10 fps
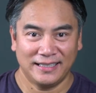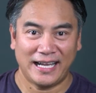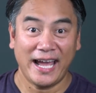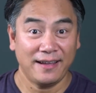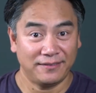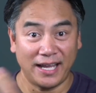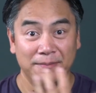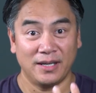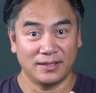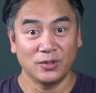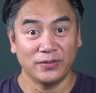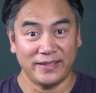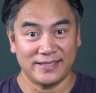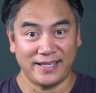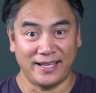I'm a goofy
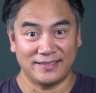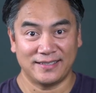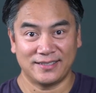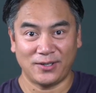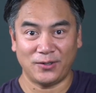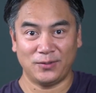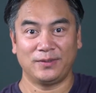stance. So